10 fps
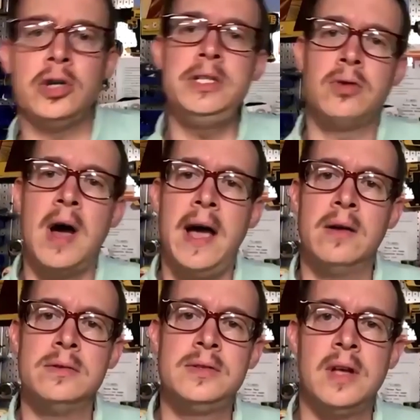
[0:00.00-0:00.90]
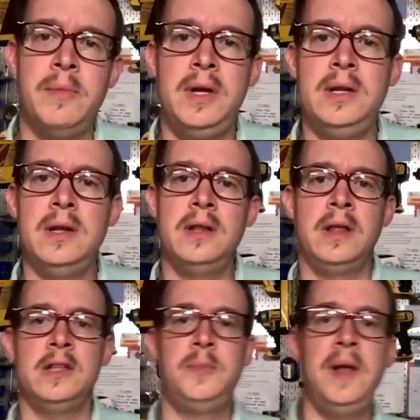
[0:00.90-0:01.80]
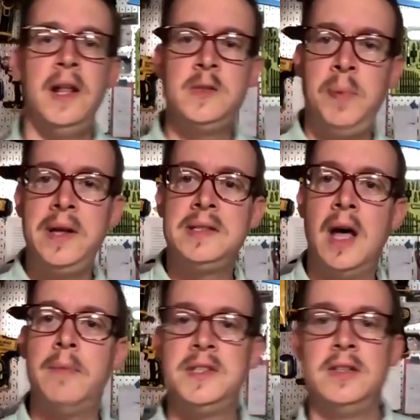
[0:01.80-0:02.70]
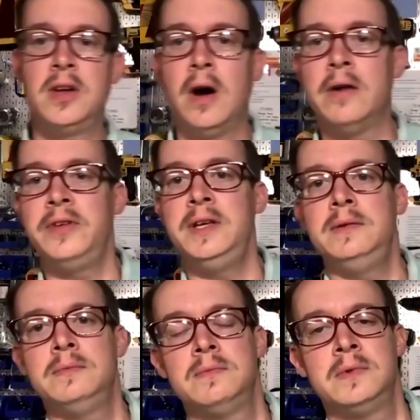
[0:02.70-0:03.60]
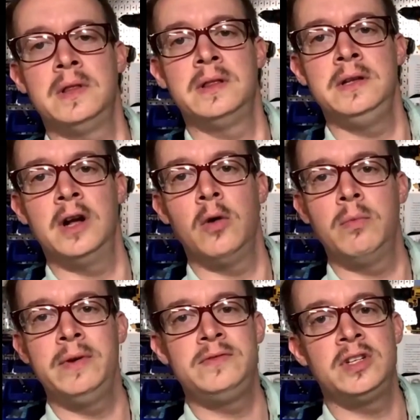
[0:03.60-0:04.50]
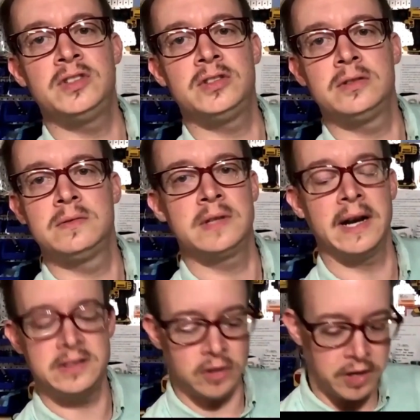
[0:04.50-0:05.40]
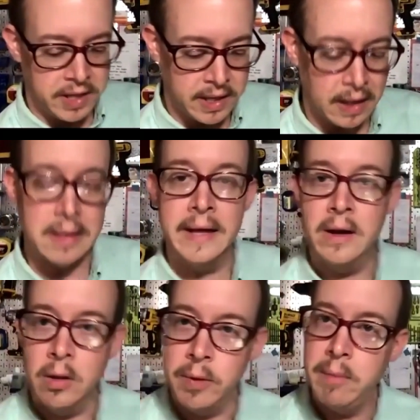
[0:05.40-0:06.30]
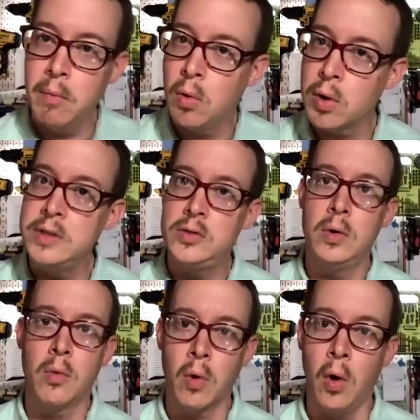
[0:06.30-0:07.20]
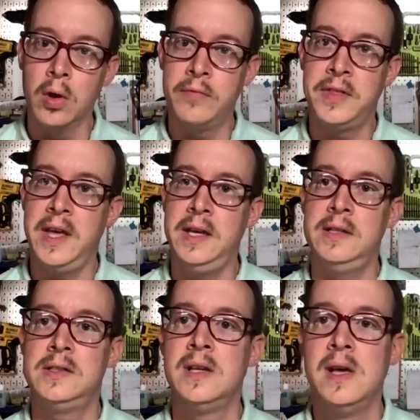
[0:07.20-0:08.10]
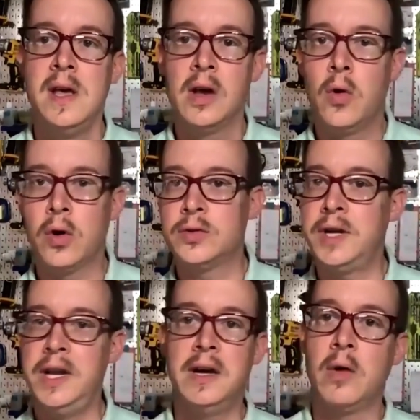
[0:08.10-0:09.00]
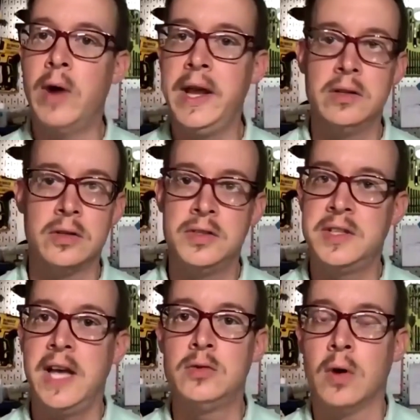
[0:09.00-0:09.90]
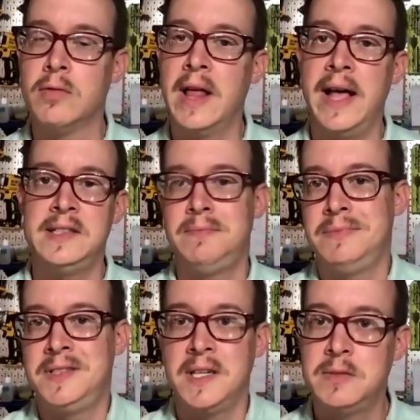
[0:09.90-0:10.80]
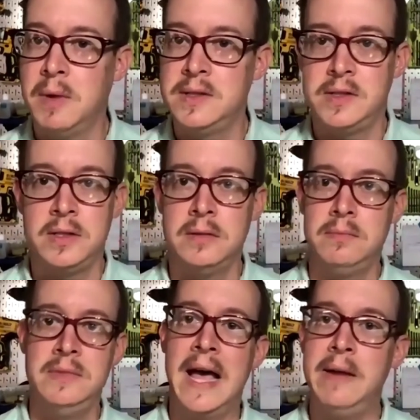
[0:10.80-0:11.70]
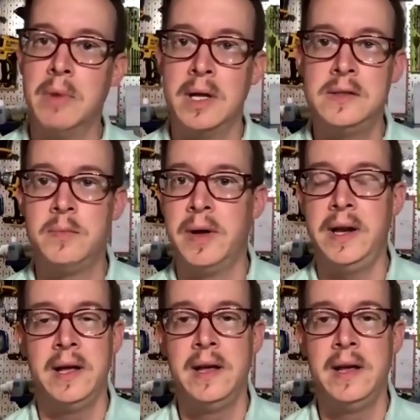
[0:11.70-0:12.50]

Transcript: trials. I mean, it's picked up since Harvey. We just kind of started getting a little bit more into a roll of things. Courts are getting on a regular schedule over the last 6 months to 9 months, but